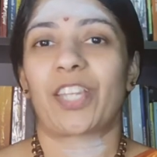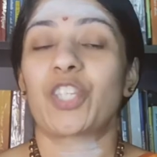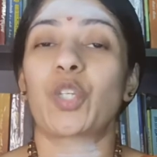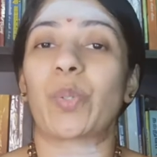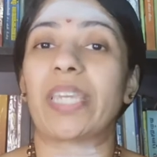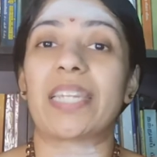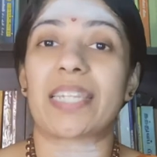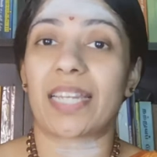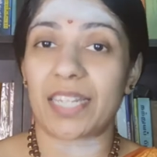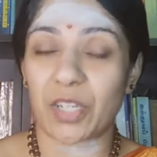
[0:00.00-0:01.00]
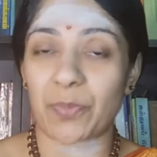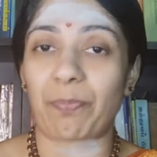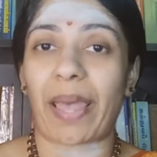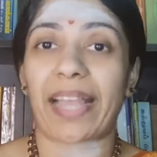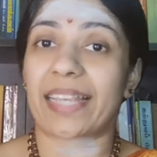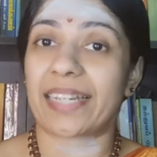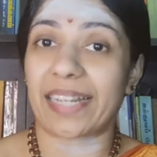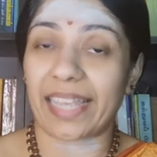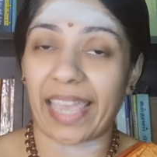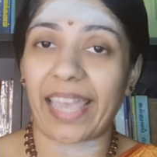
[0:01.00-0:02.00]
So he turned back
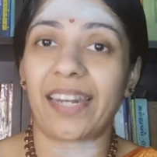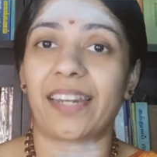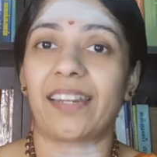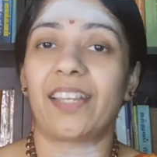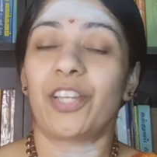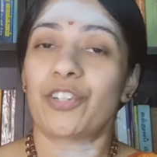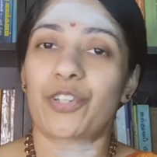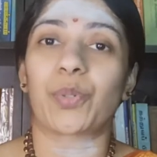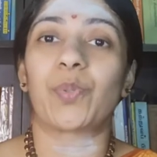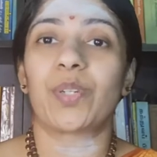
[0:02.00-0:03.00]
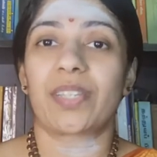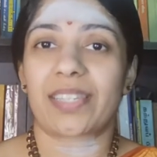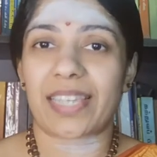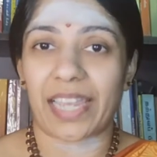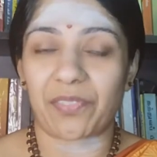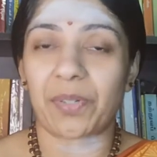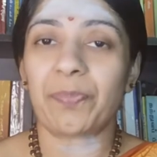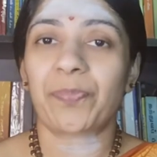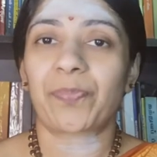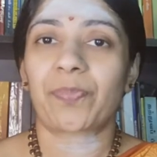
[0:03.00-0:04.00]
again to Saivam.
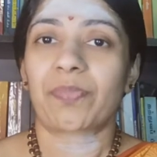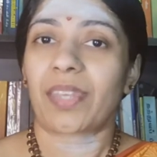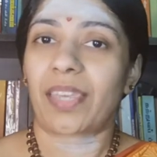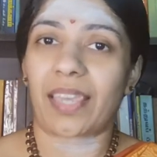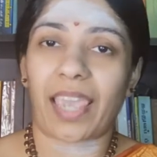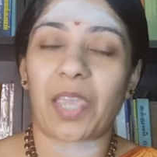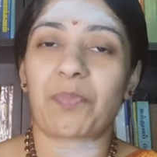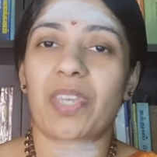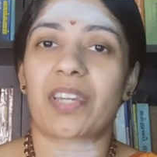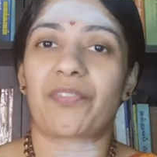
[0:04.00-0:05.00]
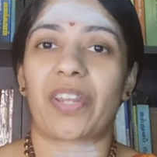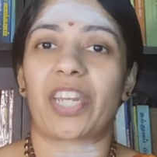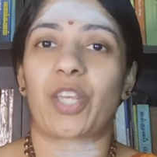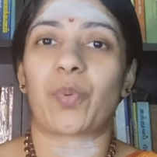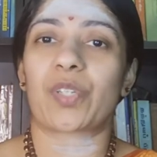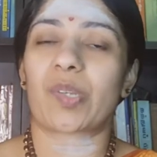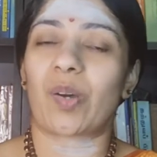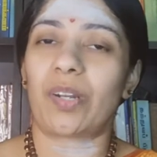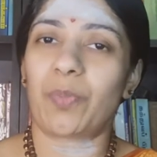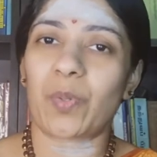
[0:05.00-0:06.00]
He came here when he was
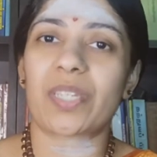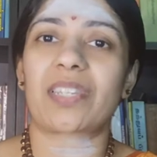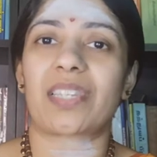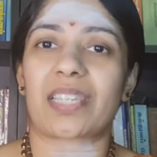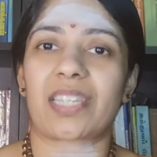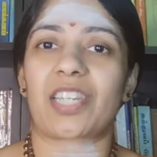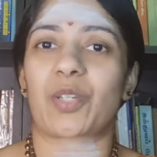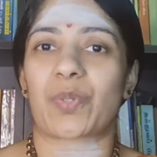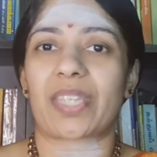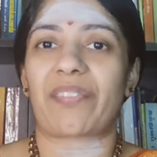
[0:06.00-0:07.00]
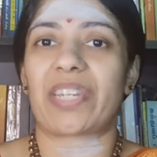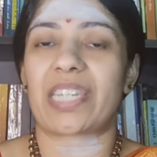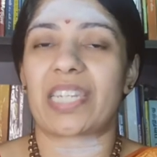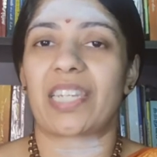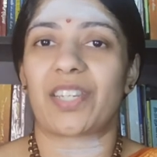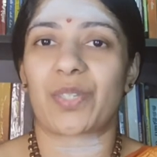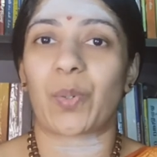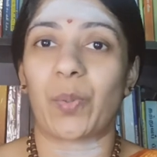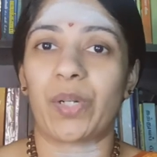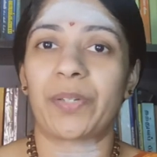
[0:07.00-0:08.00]
almost 60 to 70 years
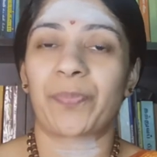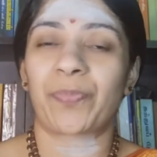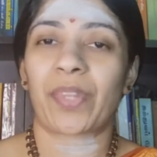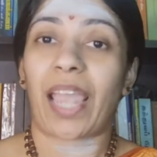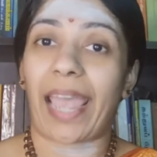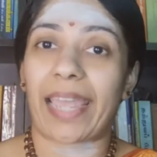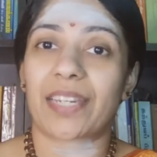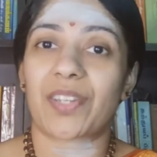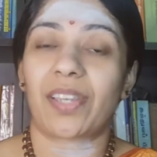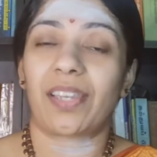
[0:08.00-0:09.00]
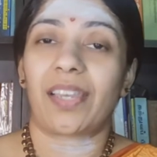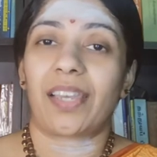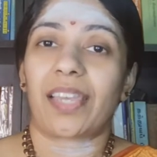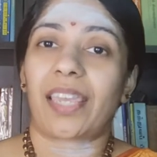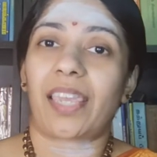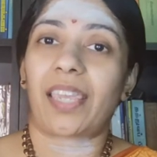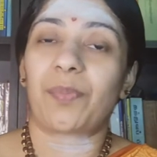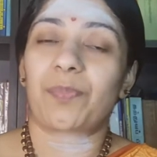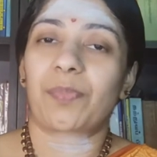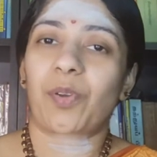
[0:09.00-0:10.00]
old, and
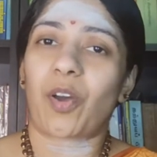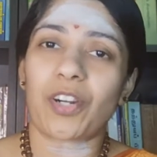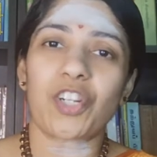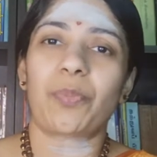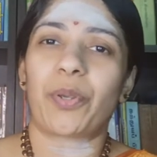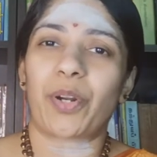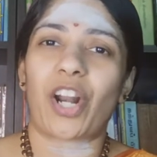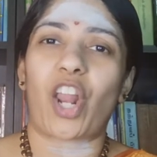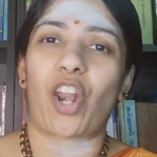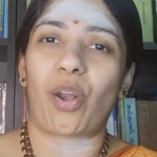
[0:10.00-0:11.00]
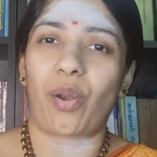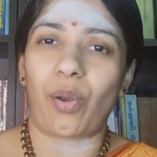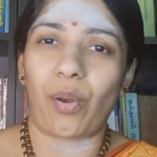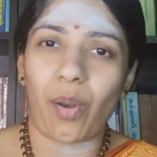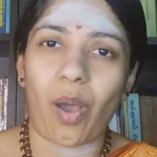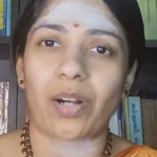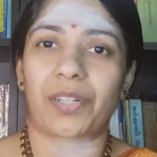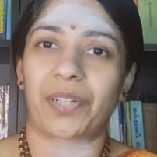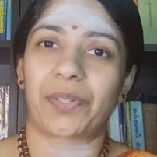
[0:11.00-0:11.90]
he contributed a lot,